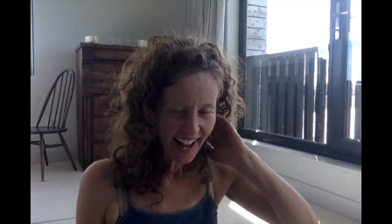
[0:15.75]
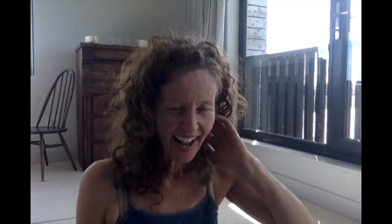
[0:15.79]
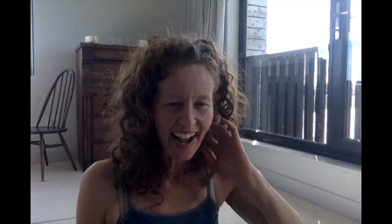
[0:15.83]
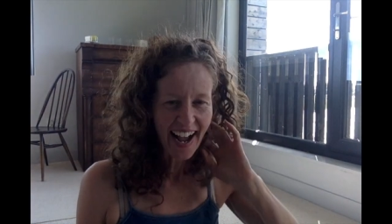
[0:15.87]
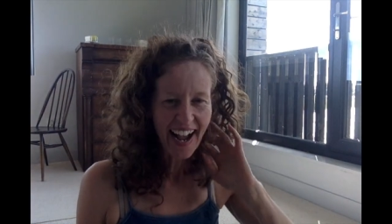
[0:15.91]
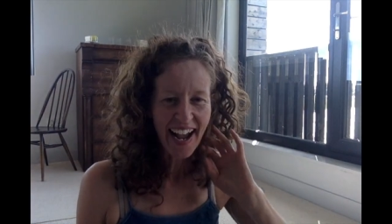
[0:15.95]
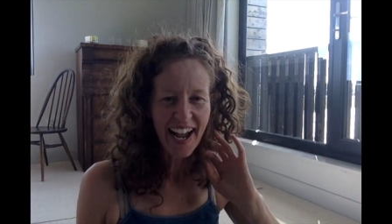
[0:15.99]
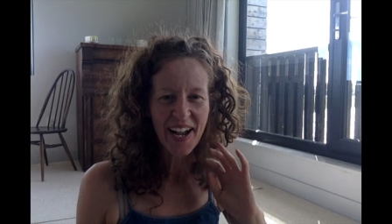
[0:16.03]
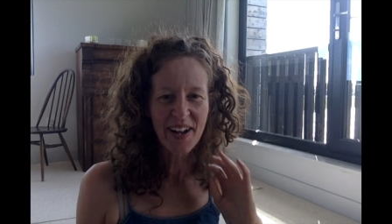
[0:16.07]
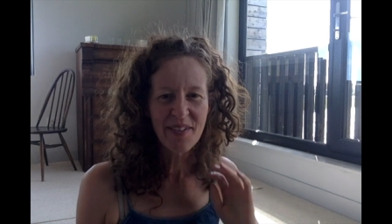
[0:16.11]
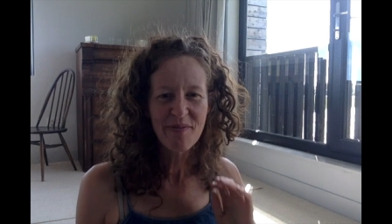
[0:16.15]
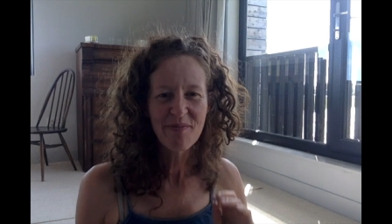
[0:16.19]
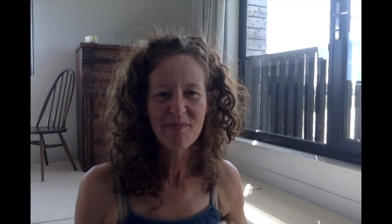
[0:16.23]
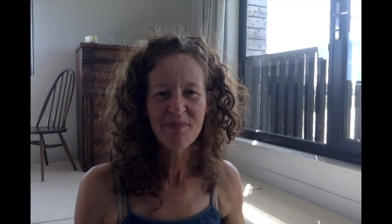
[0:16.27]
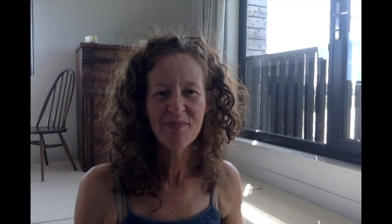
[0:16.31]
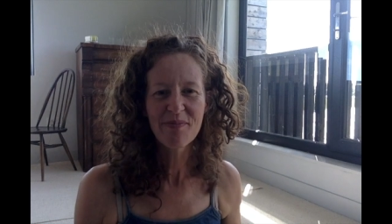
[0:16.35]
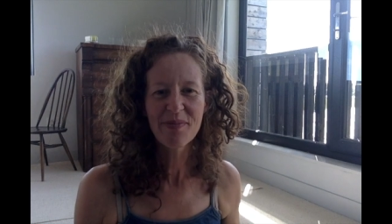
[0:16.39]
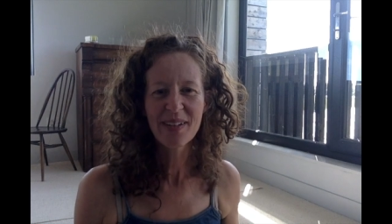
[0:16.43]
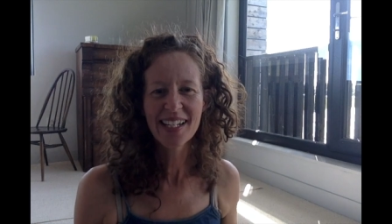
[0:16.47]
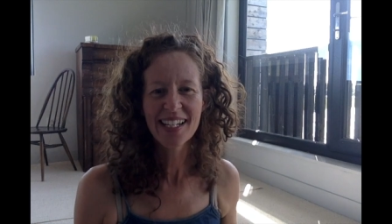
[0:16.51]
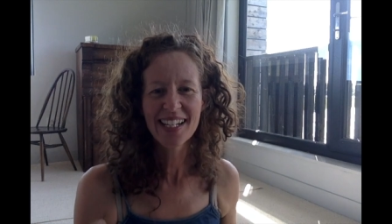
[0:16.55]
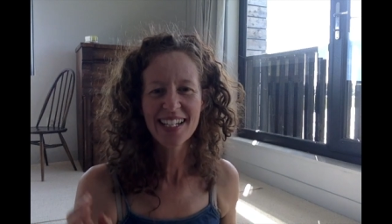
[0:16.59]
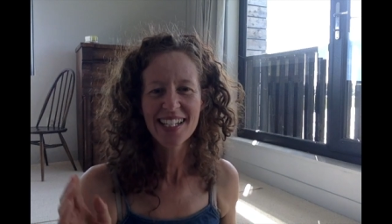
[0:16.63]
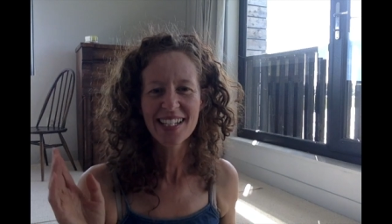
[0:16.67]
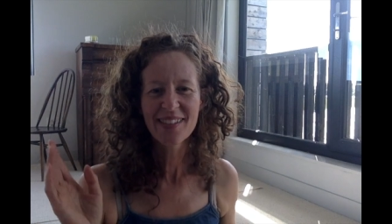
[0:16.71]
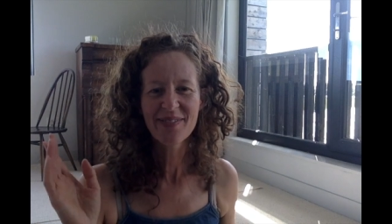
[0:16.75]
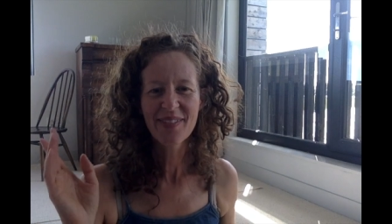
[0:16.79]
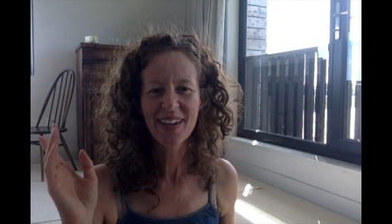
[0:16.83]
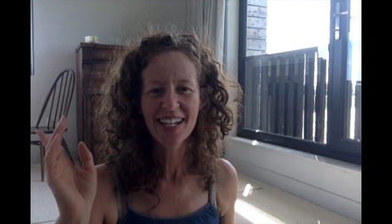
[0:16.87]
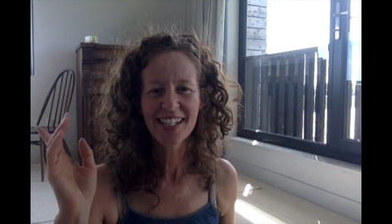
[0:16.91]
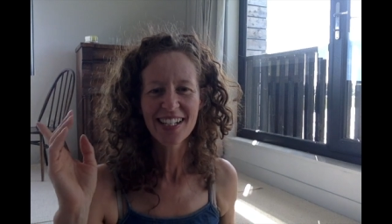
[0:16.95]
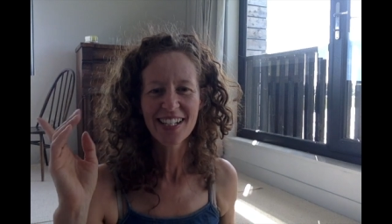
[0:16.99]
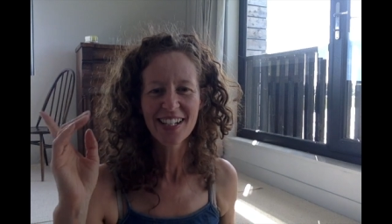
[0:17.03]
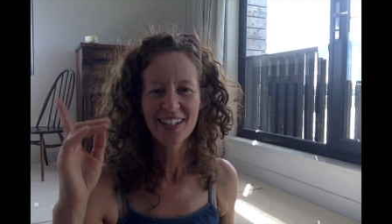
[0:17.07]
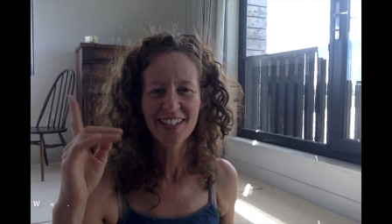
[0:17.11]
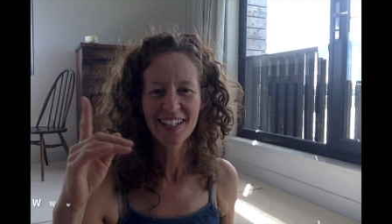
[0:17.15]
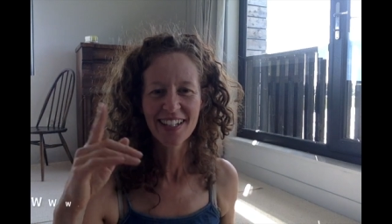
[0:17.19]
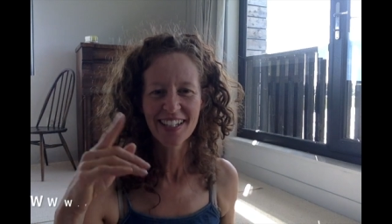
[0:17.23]
Please make
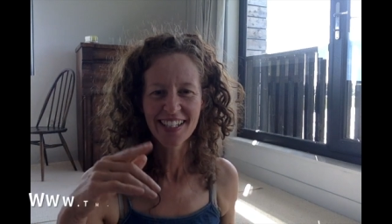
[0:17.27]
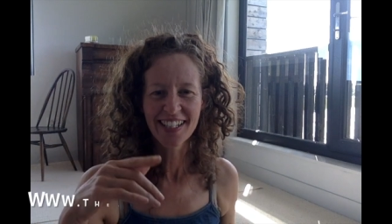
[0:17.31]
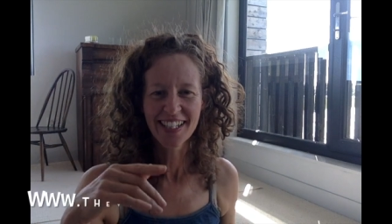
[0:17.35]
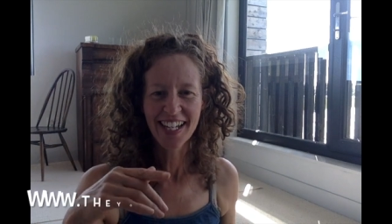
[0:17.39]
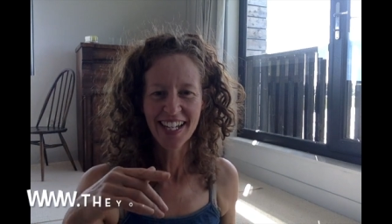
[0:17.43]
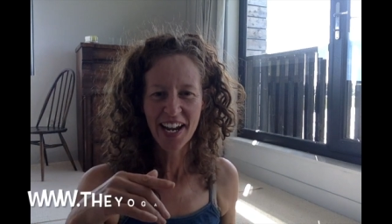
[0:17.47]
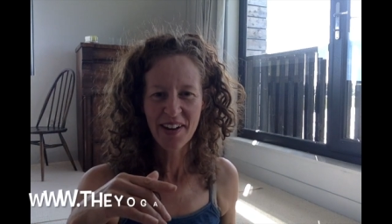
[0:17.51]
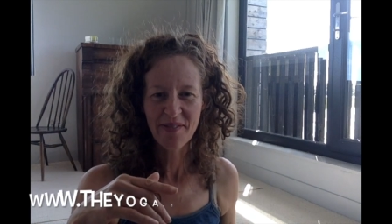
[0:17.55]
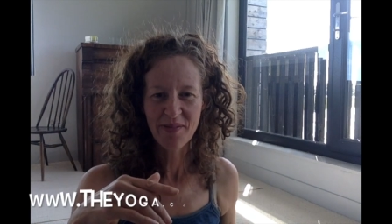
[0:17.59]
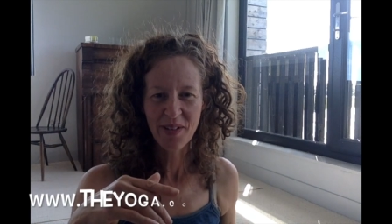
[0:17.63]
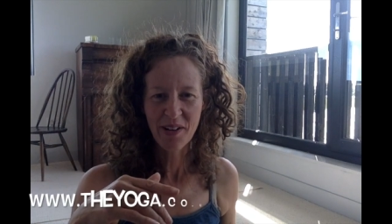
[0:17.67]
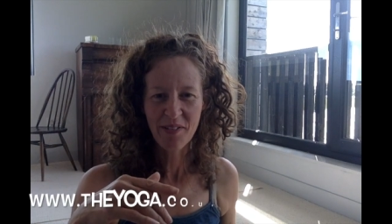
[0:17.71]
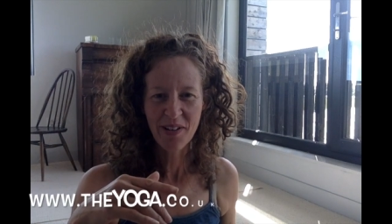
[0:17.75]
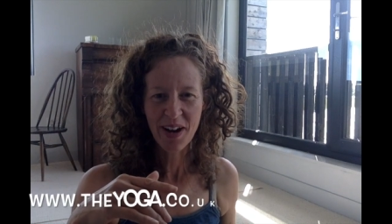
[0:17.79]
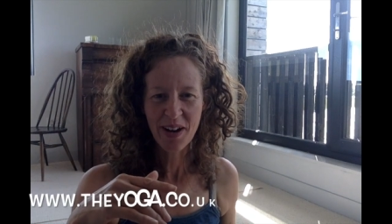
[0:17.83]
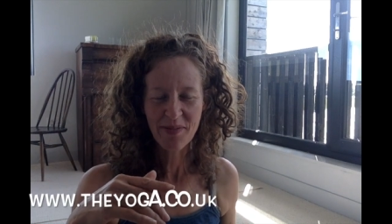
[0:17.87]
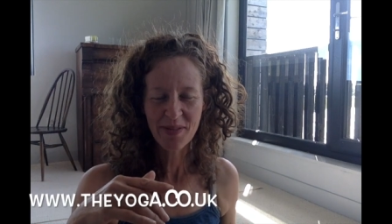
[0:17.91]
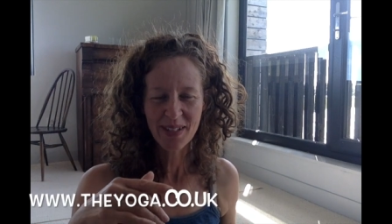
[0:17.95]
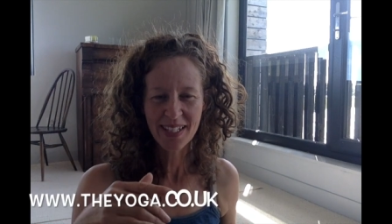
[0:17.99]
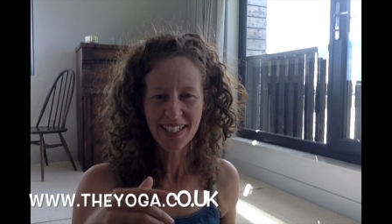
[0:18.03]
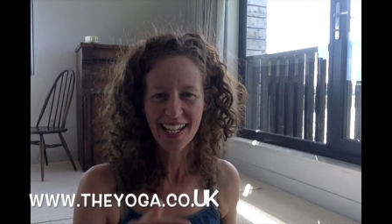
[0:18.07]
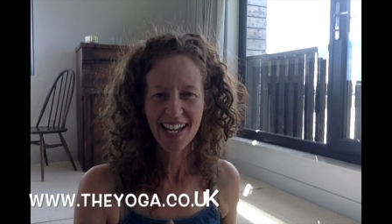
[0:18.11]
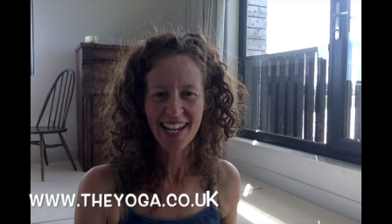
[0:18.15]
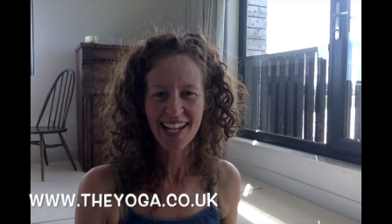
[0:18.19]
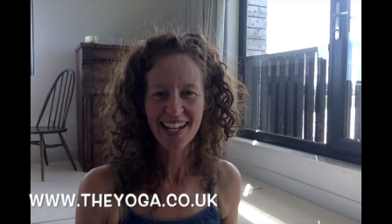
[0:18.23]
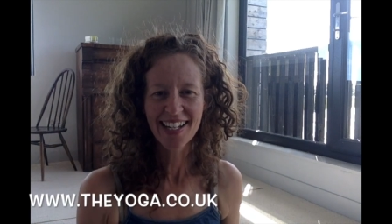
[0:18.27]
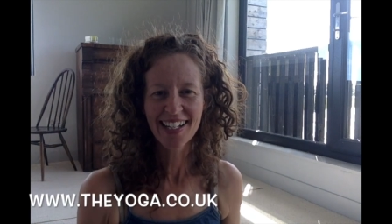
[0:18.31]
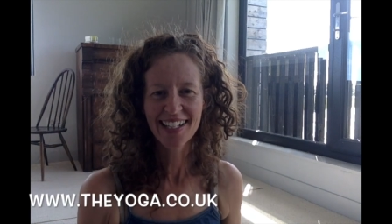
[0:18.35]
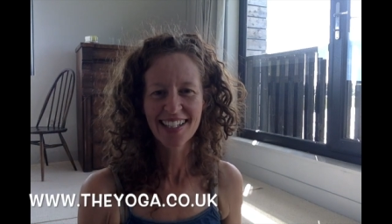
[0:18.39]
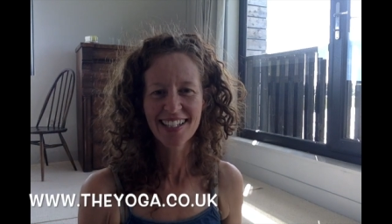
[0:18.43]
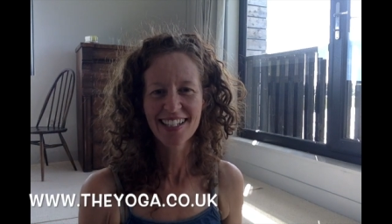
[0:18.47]
sure that you check my website